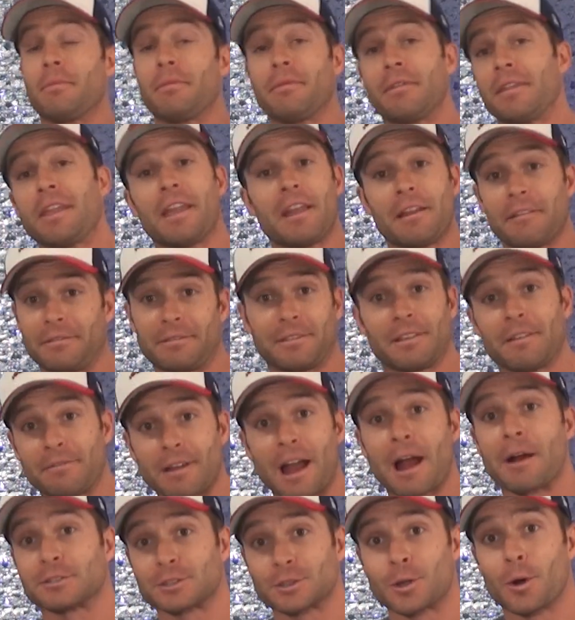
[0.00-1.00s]
If
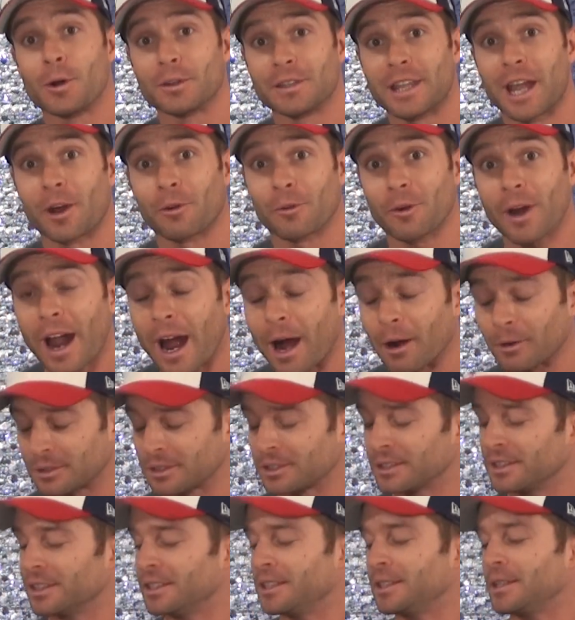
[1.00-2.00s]
I was going that
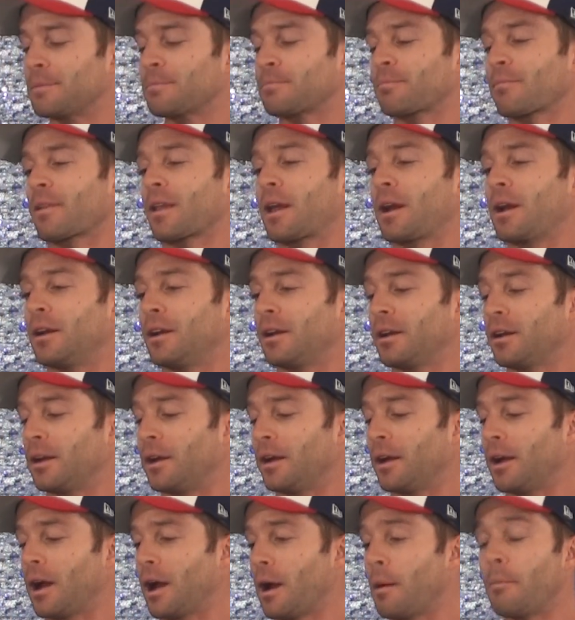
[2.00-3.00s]
route.
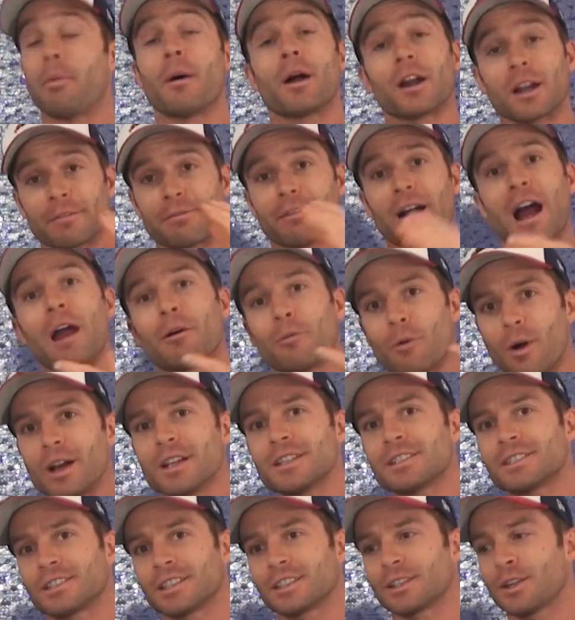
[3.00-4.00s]
But if I
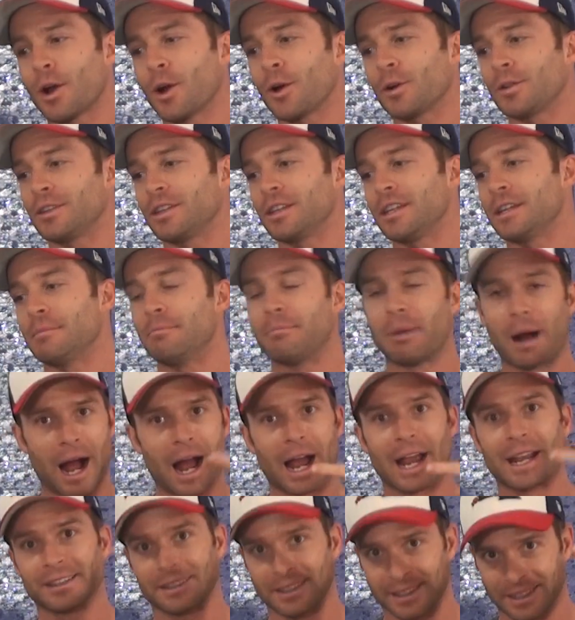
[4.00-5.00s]
was to go
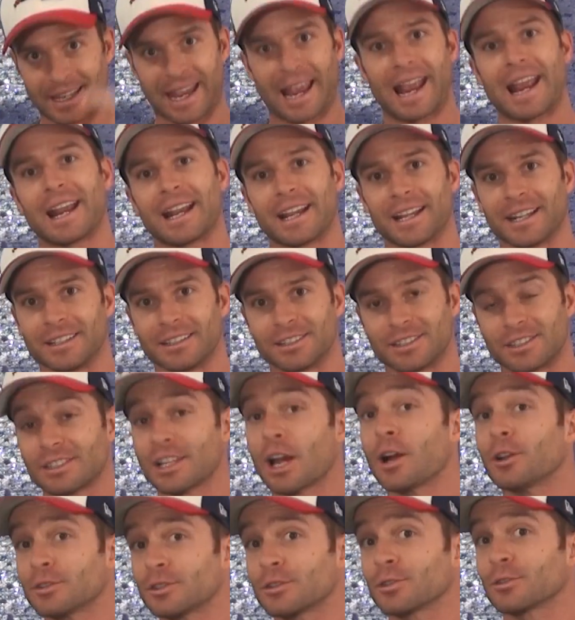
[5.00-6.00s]
buying the canned
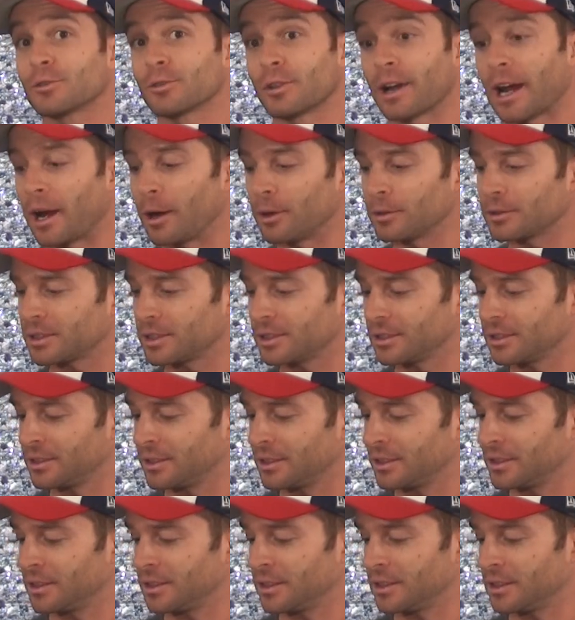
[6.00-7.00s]
seltzer route,
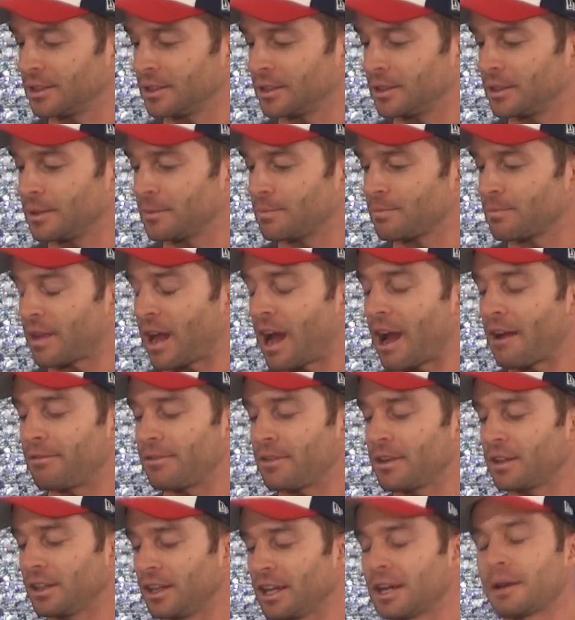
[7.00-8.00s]
I
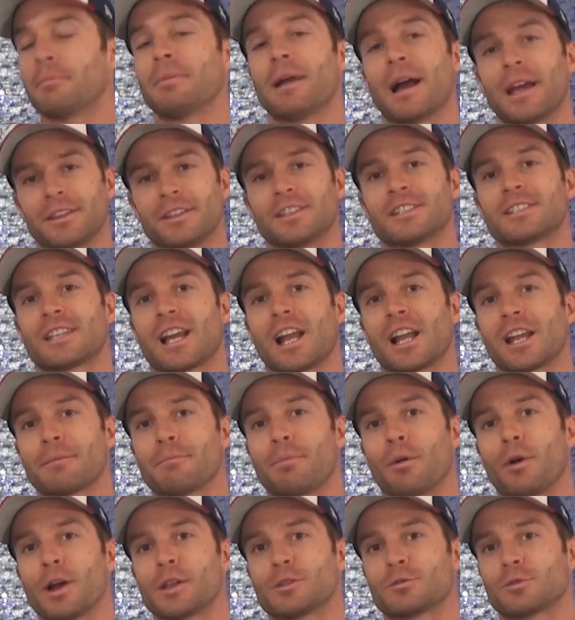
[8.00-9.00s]
feel like the selling
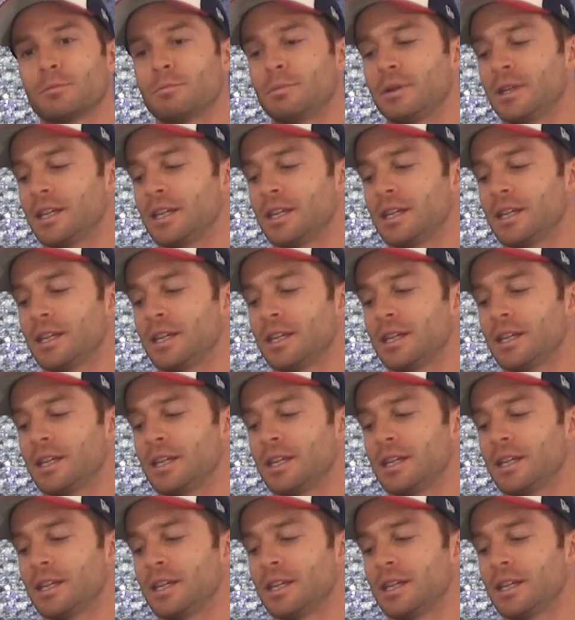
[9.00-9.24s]
points